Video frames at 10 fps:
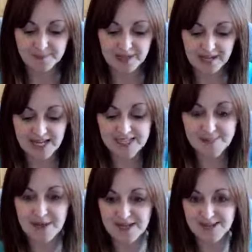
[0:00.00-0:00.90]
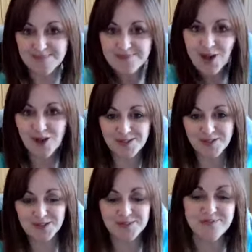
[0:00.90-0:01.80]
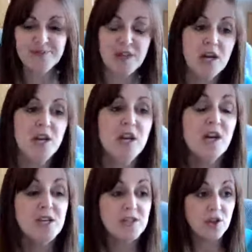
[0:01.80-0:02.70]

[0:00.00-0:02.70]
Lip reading: Guest speakers, all sorts. So